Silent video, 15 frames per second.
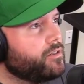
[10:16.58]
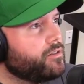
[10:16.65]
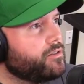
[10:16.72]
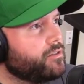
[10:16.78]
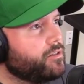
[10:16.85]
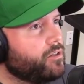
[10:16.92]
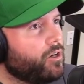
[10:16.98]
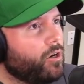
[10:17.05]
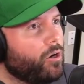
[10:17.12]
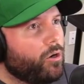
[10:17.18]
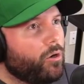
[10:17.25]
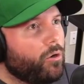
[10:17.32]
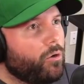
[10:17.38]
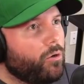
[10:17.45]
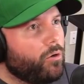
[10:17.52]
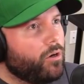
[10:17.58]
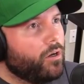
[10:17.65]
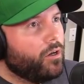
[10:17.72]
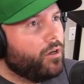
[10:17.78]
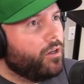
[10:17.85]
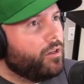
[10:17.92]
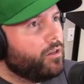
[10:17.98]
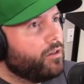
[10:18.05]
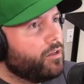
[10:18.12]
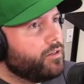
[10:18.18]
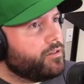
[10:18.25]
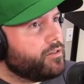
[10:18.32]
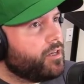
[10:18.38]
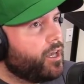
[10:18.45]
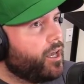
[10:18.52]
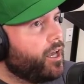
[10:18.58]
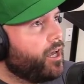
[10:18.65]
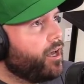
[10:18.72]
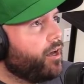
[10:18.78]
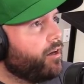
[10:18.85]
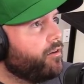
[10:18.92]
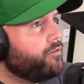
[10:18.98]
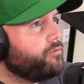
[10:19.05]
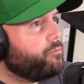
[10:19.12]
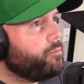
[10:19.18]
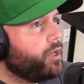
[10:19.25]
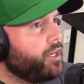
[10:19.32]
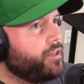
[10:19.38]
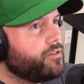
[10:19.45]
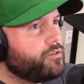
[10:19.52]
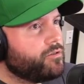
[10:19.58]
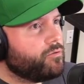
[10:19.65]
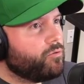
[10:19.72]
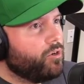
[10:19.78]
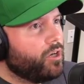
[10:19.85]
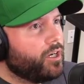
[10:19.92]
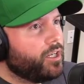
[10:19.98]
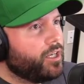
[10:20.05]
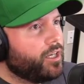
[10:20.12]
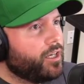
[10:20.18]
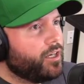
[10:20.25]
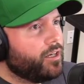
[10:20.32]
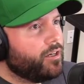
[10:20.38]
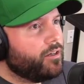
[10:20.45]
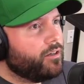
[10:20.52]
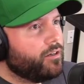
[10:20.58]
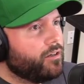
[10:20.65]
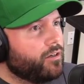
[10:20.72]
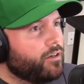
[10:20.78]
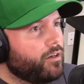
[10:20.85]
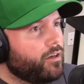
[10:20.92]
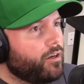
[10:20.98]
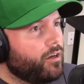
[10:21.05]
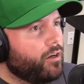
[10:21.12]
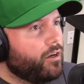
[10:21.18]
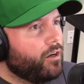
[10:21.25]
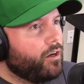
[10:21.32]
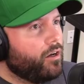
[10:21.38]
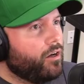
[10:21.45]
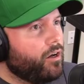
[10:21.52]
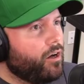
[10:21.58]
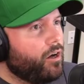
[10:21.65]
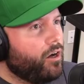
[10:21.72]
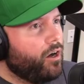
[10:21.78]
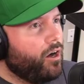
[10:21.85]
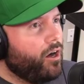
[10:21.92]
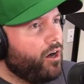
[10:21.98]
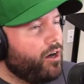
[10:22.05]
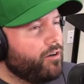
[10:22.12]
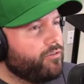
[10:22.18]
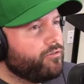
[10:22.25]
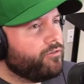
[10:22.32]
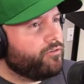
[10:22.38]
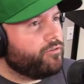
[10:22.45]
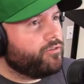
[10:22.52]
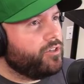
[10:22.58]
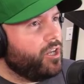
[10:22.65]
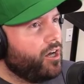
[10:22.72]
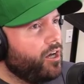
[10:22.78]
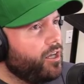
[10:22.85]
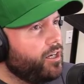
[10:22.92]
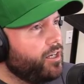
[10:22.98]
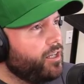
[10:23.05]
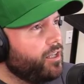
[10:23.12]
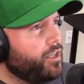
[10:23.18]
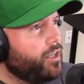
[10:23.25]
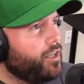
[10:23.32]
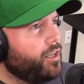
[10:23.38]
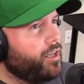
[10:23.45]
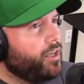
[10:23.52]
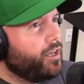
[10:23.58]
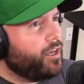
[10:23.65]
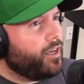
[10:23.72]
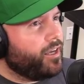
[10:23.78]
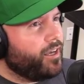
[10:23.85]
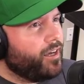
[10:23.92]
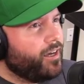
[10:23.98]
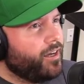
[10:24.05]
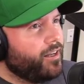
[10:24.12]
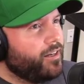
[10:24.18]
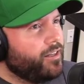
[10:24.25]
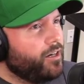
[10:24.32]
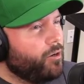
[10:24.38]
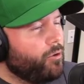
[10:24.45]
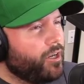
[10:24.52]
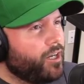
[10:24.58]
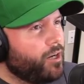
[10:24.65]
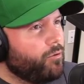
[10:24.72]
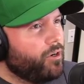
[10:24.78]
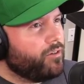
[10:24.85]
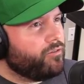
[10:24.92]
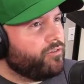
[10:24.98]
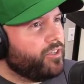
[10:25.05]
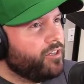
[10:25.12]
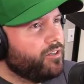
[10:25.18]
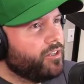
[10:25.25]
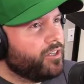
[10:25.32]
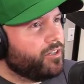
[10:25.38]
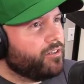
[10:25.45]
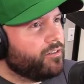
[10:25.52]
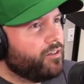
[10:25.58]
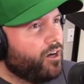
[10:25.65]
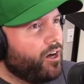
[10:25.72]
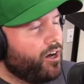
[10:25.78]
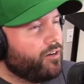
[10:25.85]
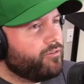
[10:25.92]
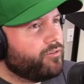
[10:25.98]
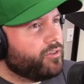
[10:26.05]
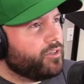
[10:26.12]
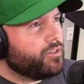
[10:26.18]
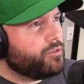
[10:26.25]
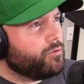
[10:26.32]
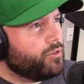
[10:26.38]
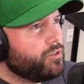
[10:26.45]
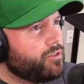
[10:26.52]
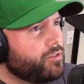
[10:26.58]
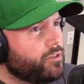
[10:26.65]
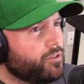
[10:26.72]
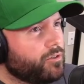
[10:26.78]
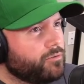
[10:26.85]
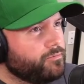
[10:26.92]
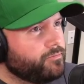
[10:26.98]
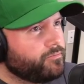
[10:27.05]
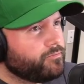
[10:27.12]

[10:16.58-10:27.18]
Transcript: Let's go. Let's have base running off, none. And you know what? I want fielding off for this one, too.